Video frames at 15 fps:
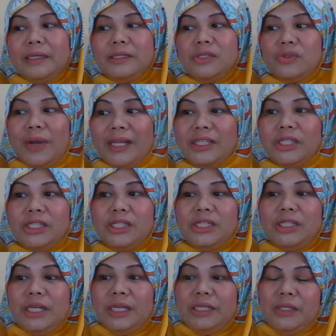
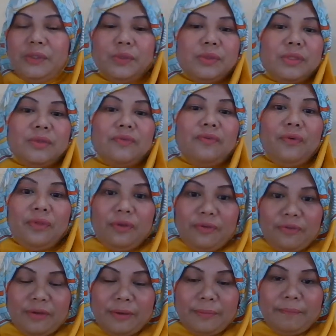strategy that used for the
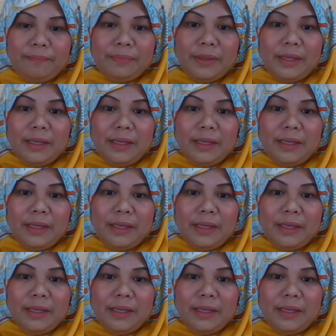firm.